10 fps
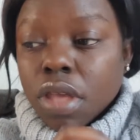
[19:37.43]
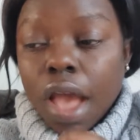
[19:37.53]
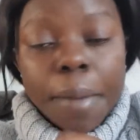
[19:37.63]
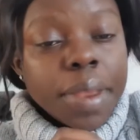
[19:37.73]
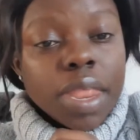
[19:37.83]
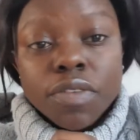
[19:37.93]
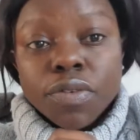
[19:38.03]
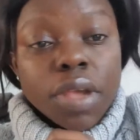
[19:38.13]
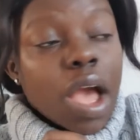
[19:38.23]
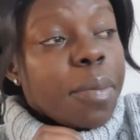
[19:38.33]
I've been
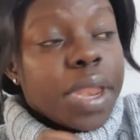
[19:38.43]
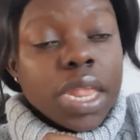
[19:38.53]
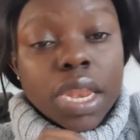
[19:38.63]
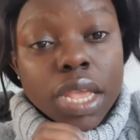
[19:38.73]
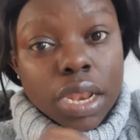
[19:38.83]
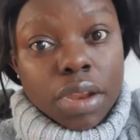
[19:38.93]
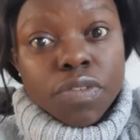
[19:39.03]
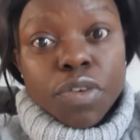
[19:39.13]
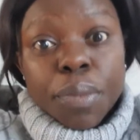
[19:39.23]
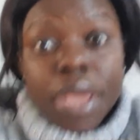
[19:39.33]
in
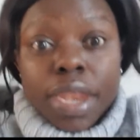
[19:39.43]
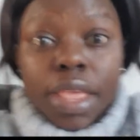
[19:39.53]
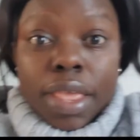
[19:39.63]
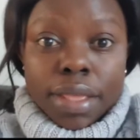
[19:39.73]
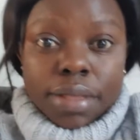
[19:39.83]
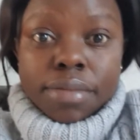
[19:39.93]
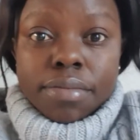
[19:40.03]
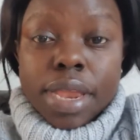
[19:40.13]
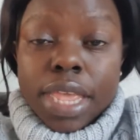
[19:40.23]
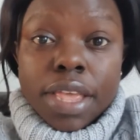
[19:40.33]
England for many
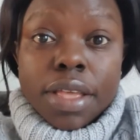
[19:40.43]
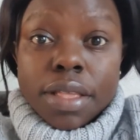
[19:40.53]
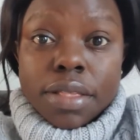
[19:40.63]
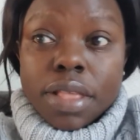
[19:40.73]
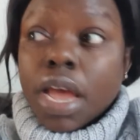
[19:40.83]
years,